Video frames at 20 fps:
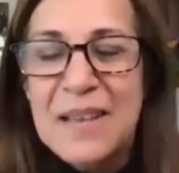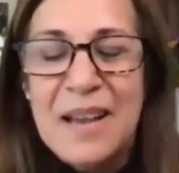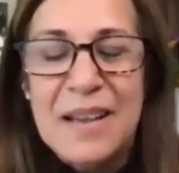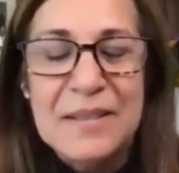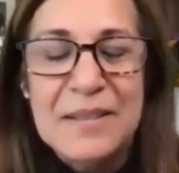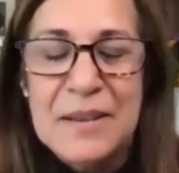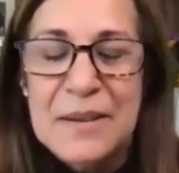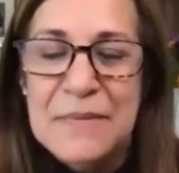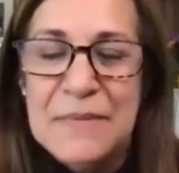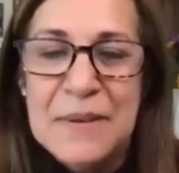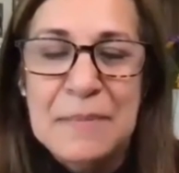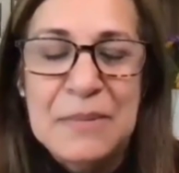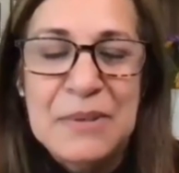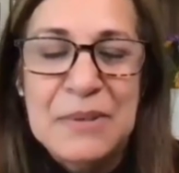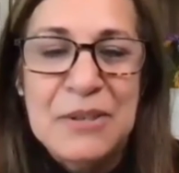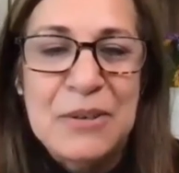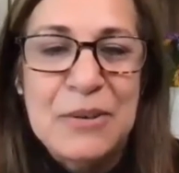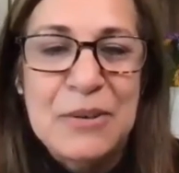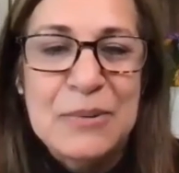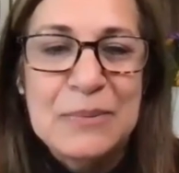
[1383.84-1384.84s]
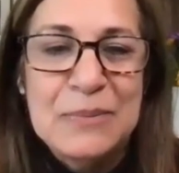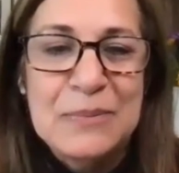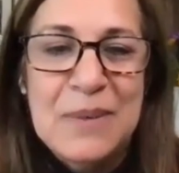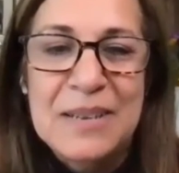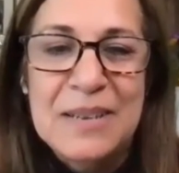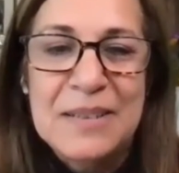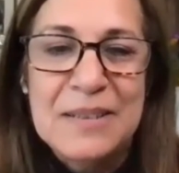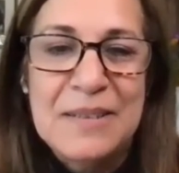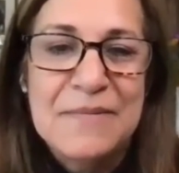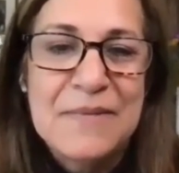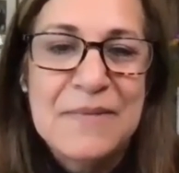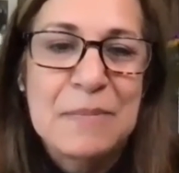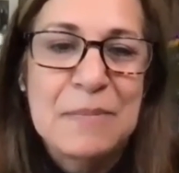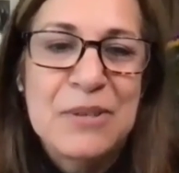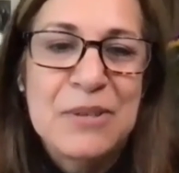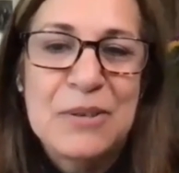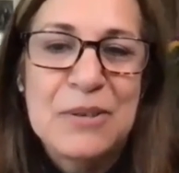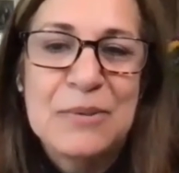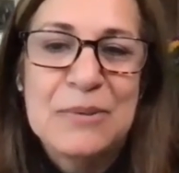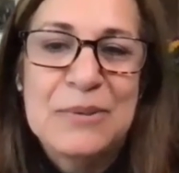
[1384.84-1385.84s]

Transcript: I love them too. I love them too.